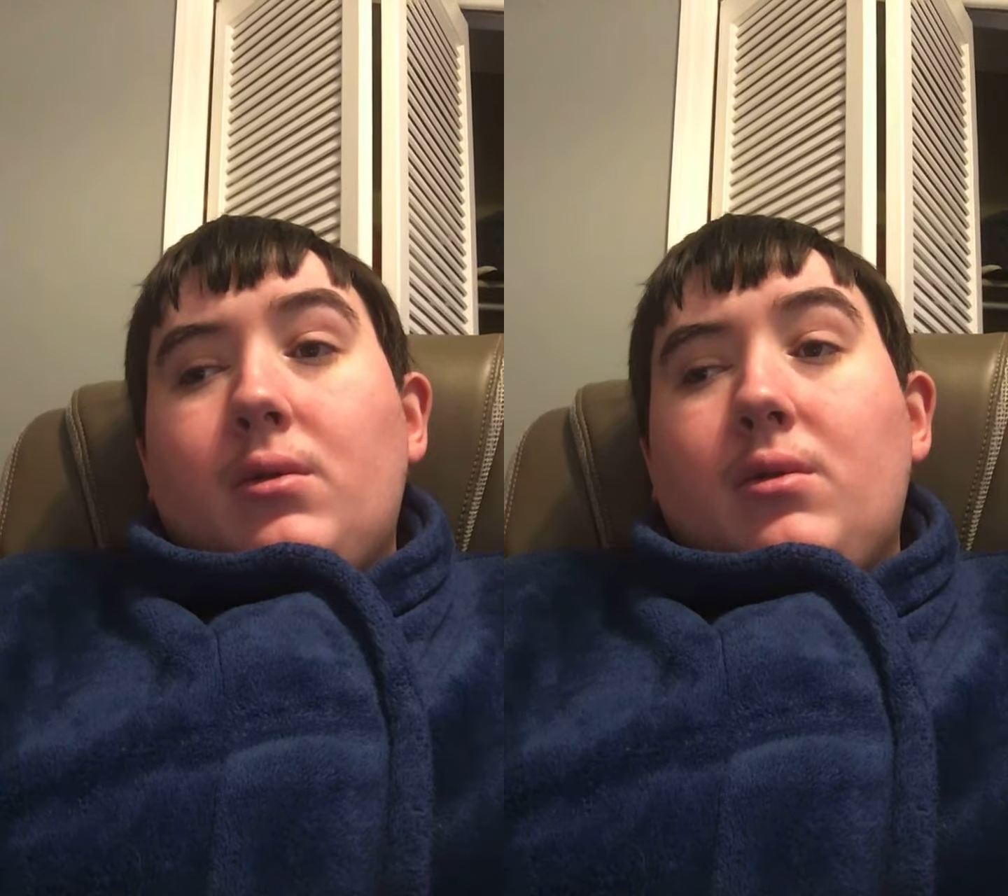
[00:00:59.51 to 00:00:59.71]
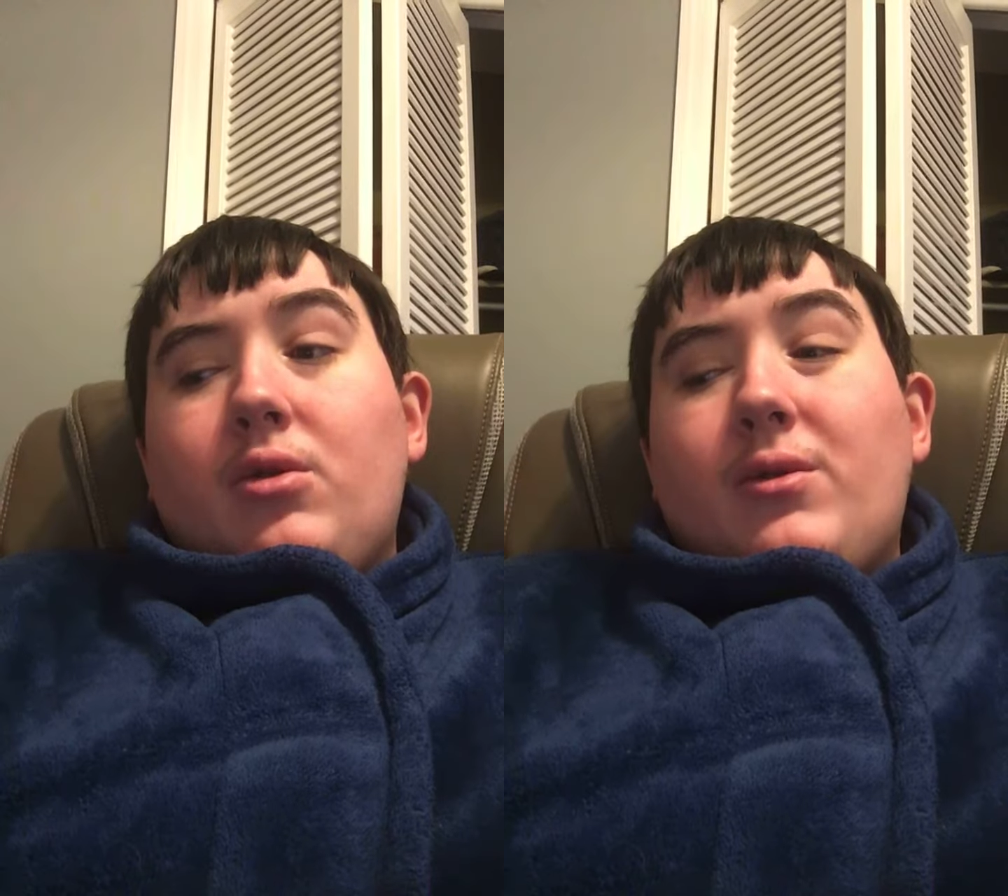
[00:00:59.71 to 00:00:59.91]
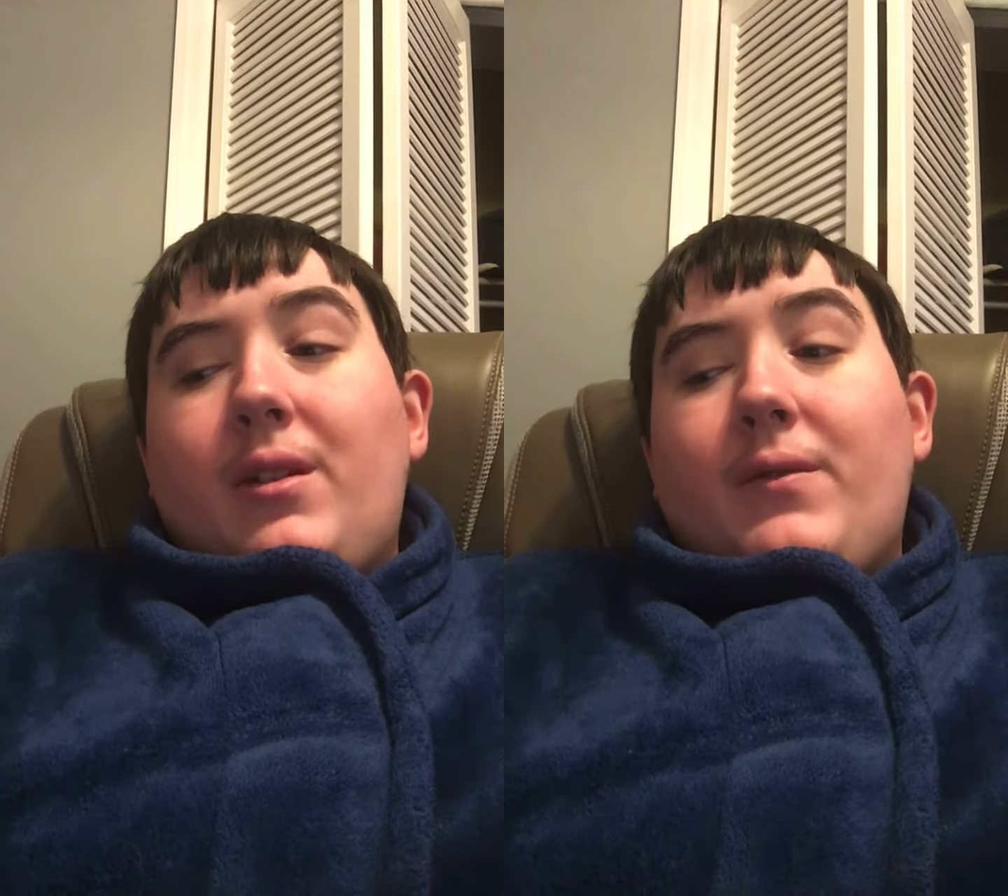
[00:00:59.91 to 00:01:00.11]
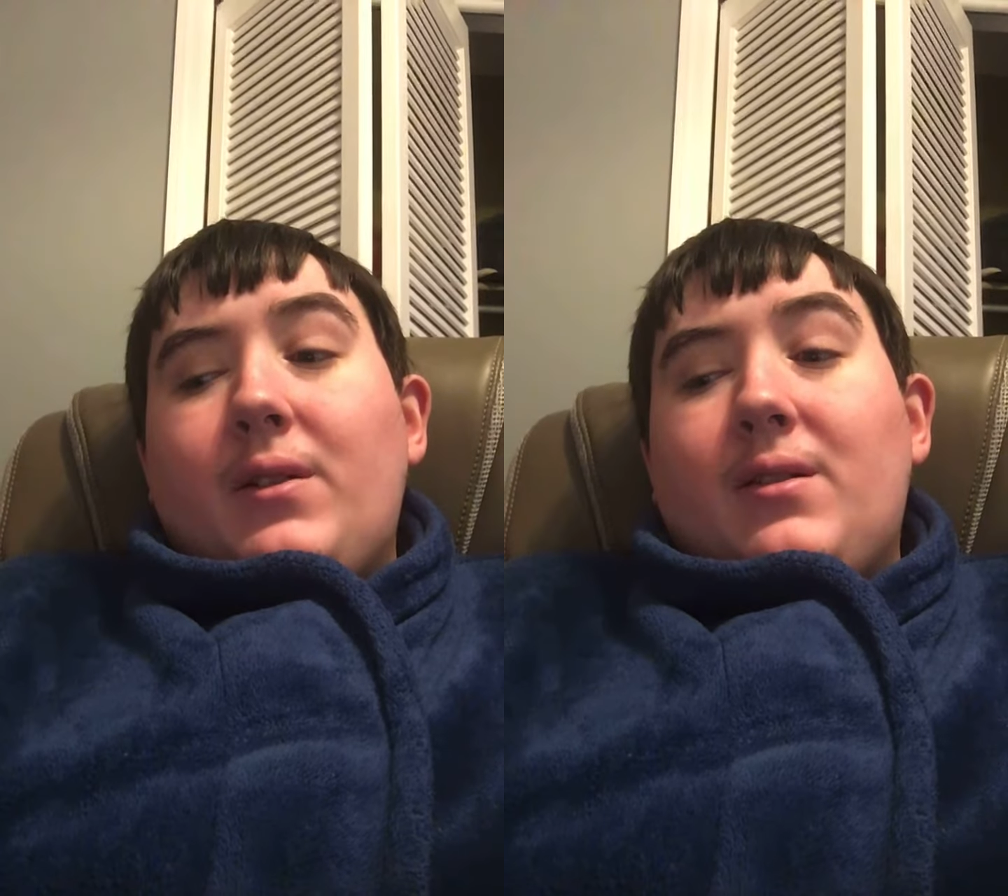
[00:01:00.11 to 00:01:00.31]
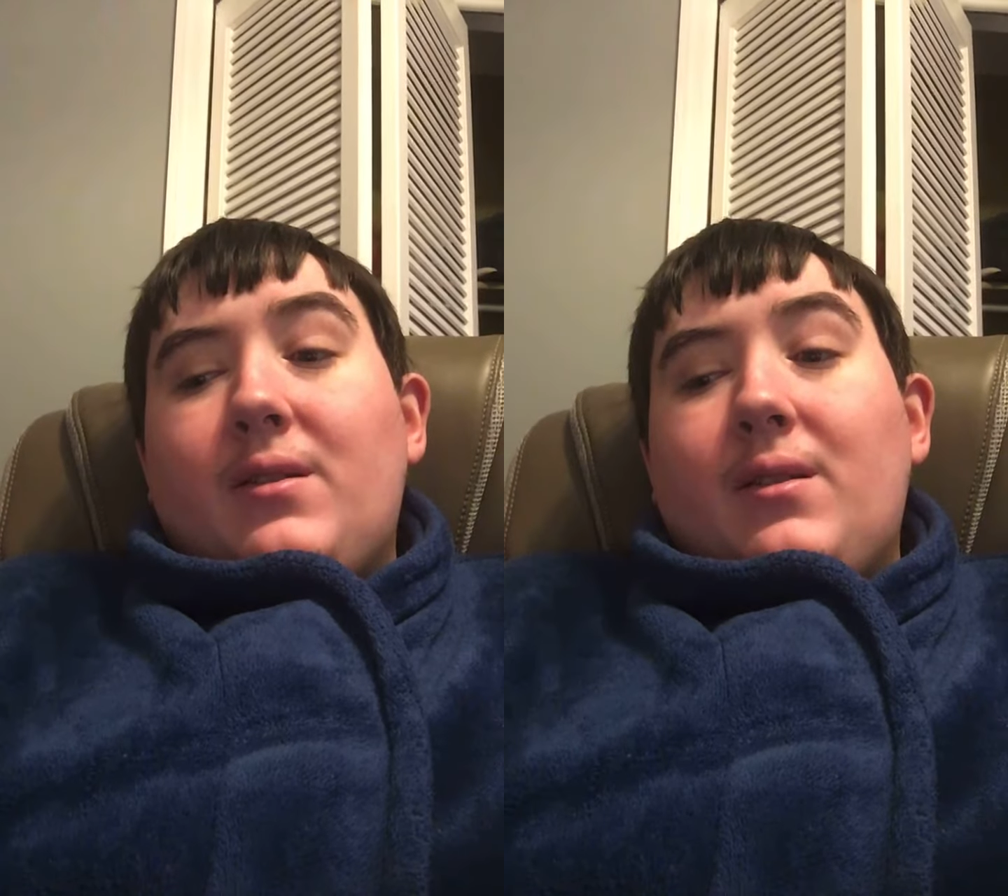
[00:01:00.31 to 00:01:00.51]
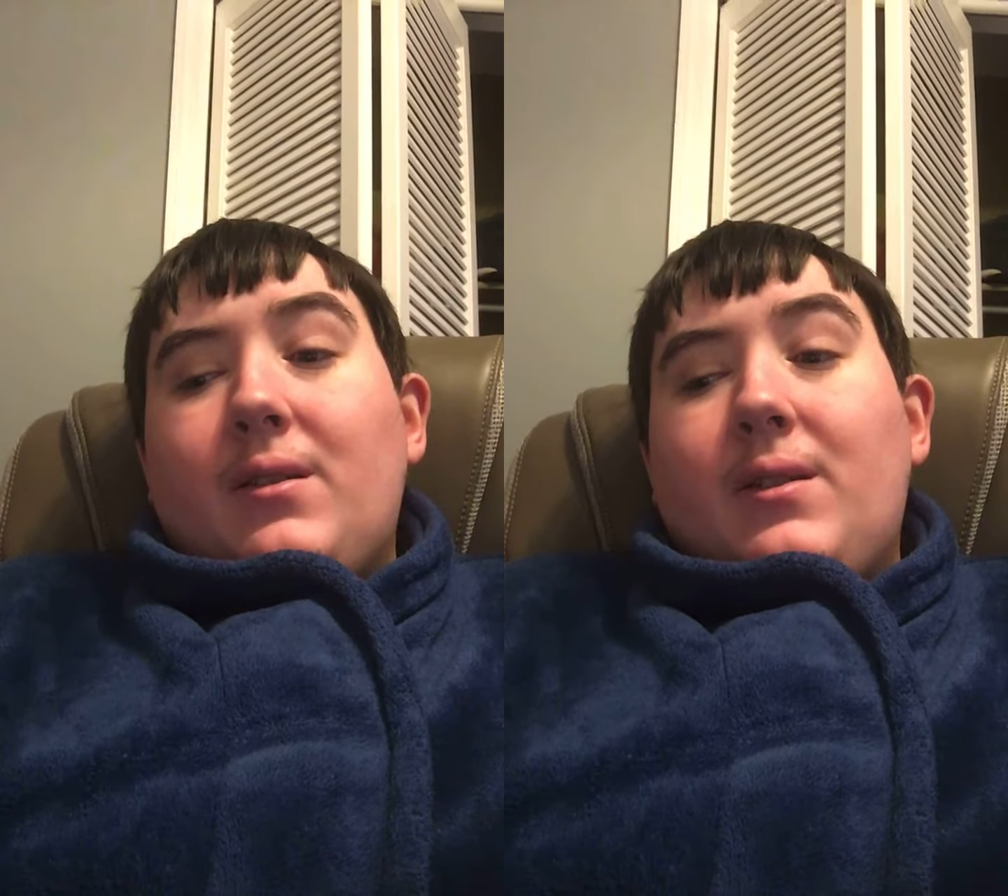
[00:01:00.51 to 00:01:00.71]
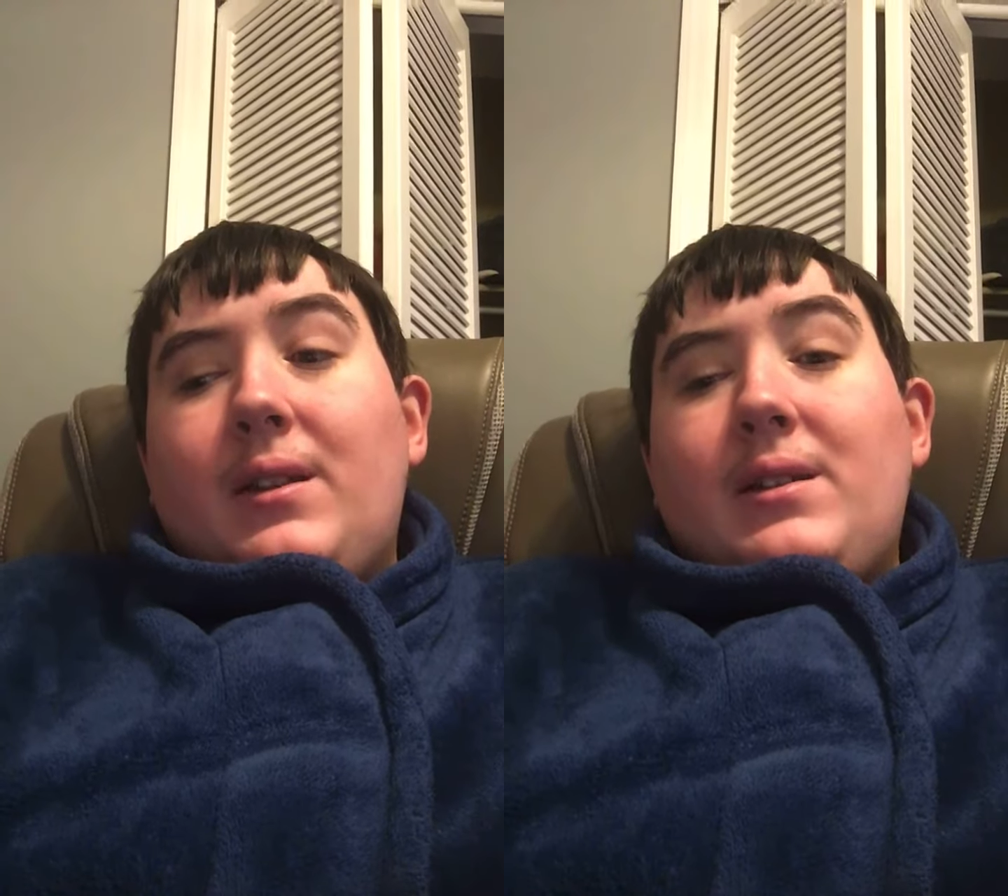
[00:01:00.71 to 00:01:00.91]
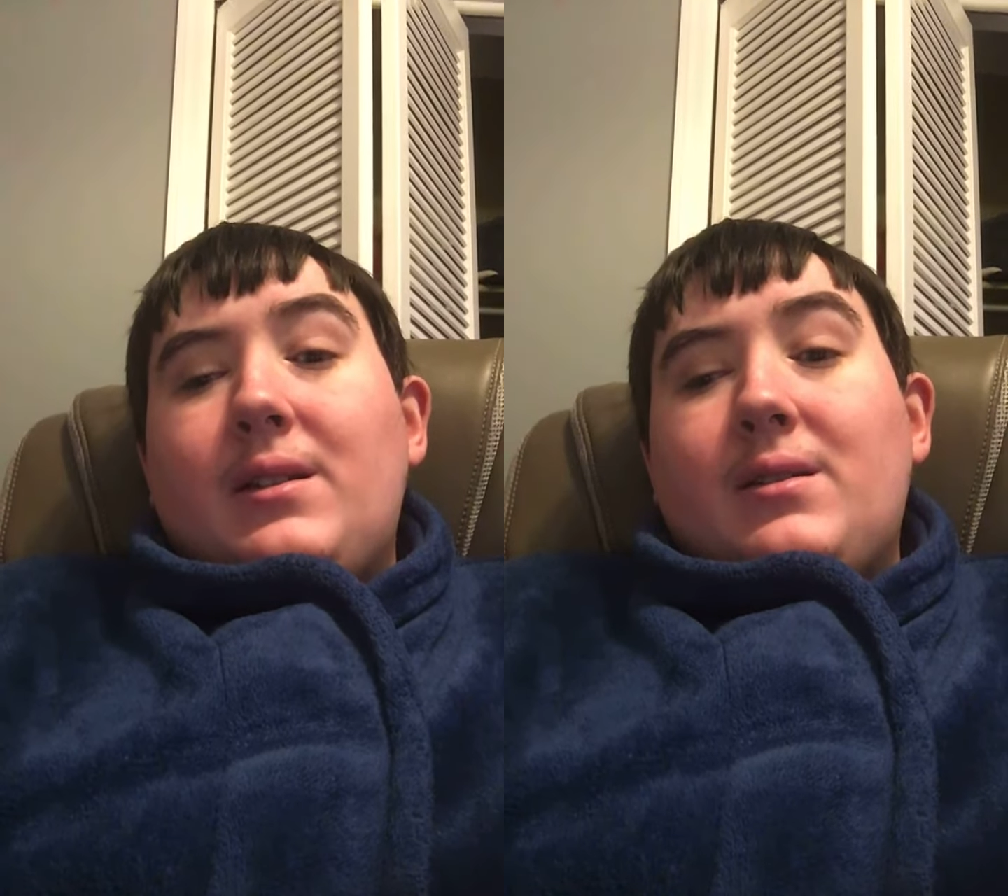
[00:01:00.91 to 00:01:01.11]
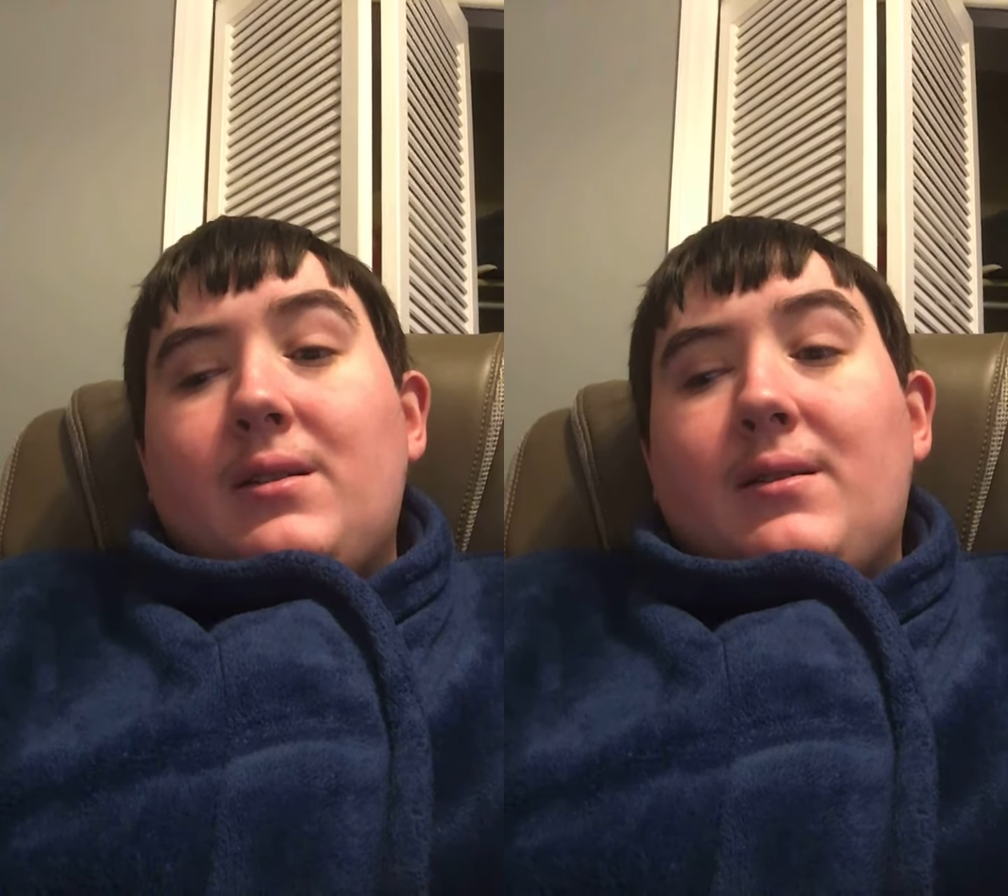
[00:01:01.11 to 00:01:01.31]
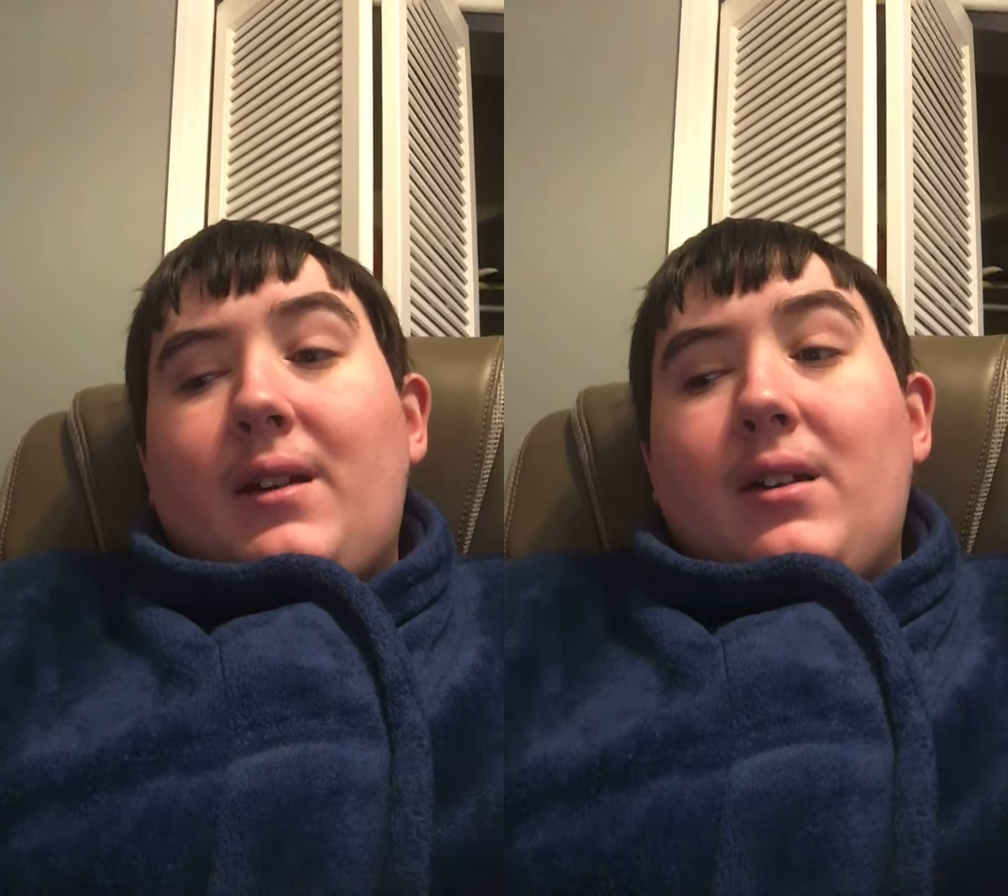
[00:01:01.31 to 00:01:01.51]
to give us the
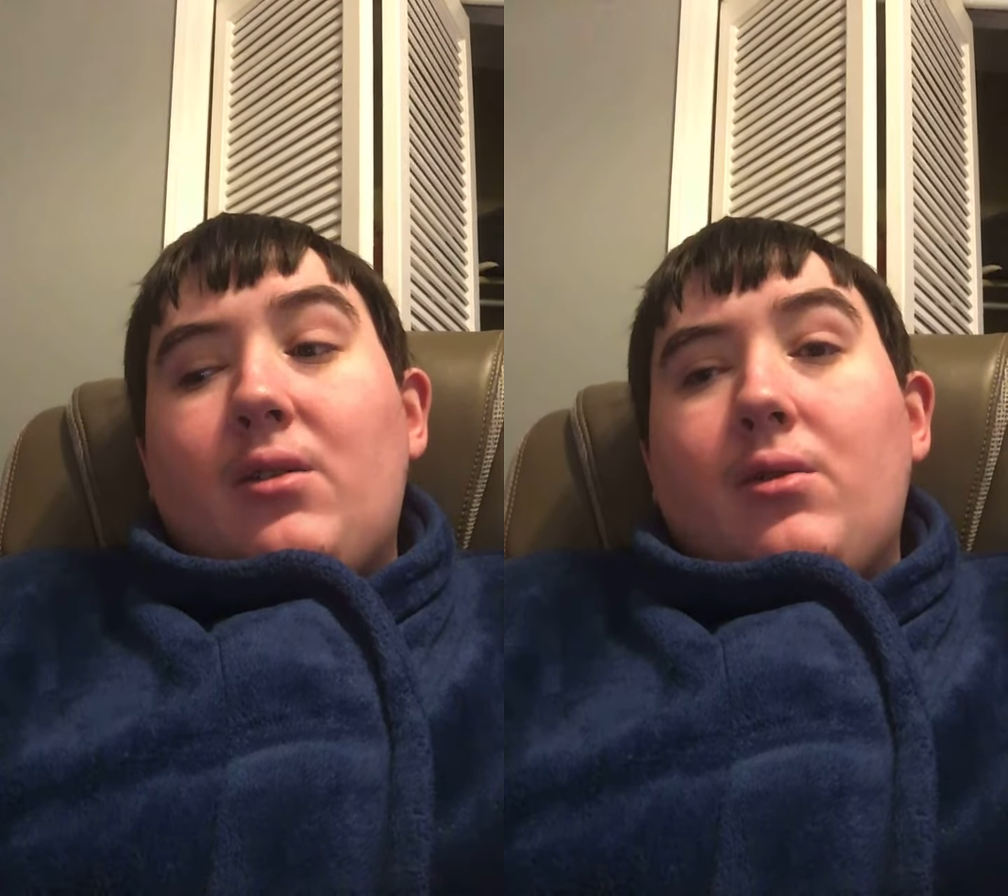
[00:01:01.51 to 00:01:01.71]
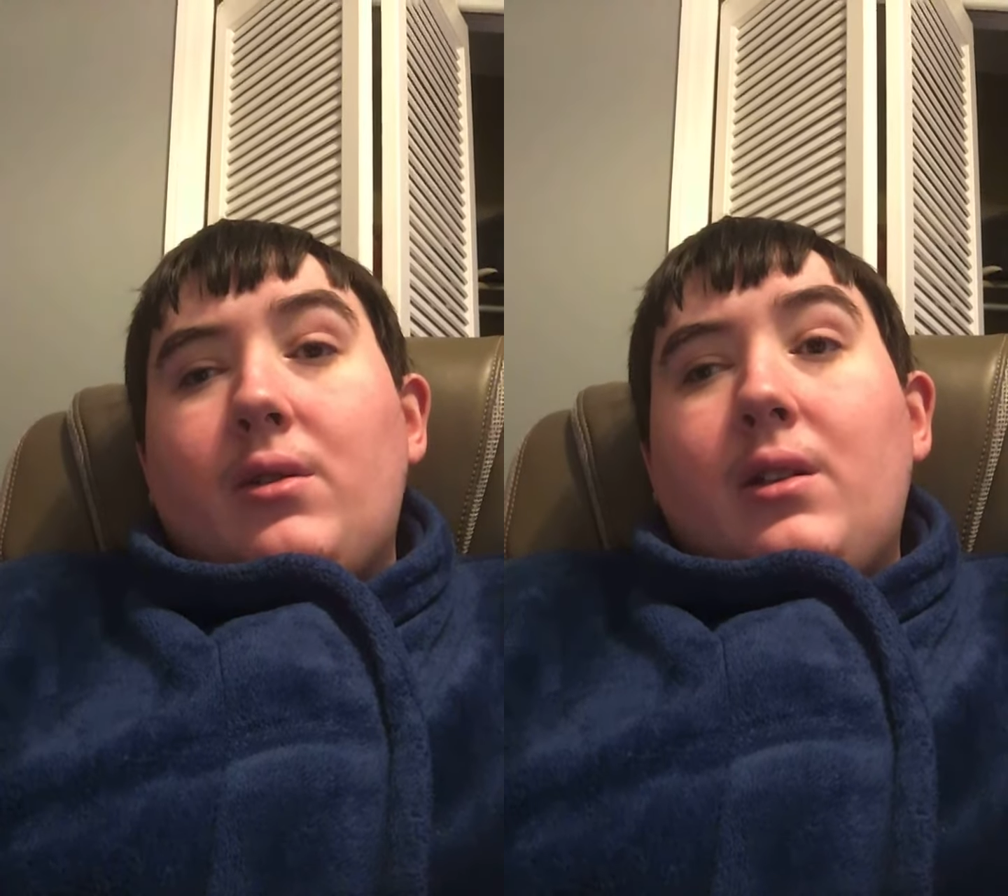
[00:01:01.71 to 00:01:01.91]
desire